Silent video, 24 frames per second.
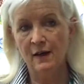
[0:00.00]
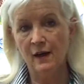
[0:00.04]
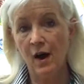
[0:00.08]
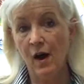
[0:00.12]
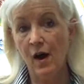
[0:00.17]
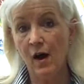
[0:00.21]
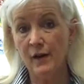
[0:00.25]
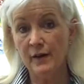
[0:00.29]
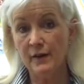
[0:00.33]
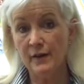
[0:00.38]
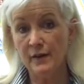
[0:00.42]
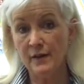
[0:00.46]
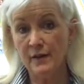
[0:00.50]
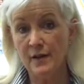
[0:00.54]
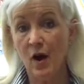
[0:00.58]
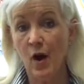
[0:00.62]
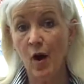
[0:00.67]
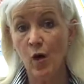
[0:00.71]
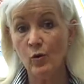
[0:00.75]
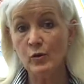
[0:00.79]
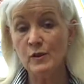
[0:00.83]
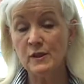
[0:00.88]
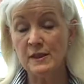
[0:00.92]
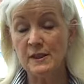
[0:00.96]
can't
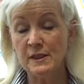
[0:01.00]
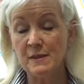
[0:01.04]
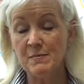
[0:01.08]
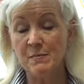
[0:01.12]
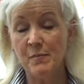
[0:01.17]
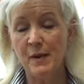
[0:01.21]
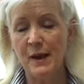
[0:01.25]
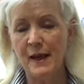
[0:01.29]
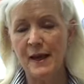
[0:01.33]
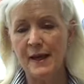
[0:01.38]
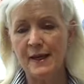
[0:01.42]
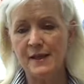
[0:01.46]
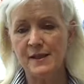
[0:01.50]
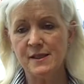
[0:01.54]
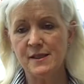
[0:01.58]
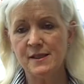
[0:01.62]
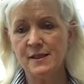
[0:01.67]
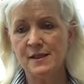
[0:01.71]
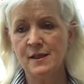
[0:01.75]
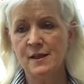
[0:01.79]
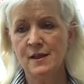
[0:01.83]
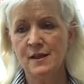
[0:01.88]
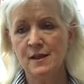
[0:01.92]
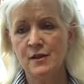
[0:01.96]
hold it in
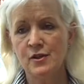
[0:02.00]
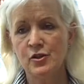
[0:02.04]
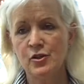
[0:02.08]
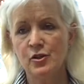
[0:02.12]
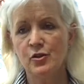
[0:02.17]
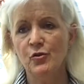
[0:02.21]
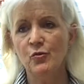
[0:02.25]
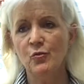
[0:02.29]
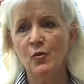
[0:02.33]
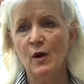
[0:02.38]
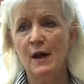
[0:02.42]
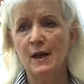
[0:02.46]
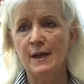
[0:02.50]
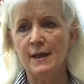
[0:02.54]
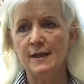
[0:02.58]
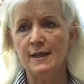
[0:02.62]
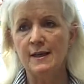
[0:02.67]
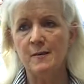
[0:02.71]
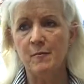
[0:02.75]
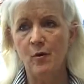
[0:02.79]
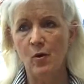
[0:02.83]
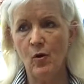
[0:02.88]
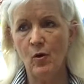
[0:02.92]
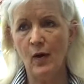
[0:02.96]
place too well
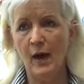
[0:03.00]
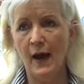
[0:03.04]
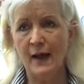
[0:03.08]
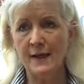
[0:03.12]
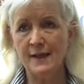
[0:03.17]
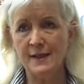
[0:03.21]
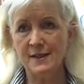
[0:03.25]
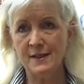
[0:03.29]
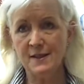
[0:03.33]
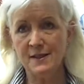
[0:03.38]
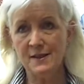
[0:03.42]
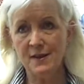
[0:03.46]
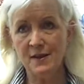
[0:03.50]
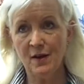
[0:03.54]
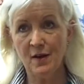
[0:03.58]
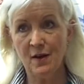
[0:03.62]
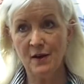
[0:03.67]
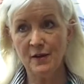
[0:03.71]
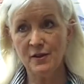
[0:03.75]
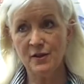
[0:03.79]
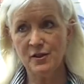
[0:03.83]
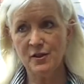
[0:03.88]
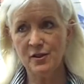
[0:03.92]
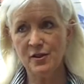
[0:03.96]
anymore, and it
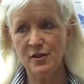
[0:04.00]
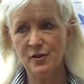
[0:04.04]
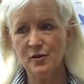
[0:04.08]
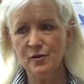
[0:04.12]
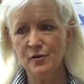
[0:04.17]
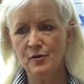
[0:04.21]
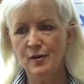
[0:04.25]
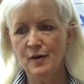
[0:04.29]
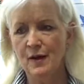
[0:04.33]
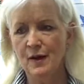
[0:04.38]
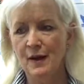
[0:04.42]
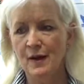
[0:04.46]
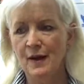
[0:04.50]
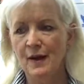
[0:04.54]
starts to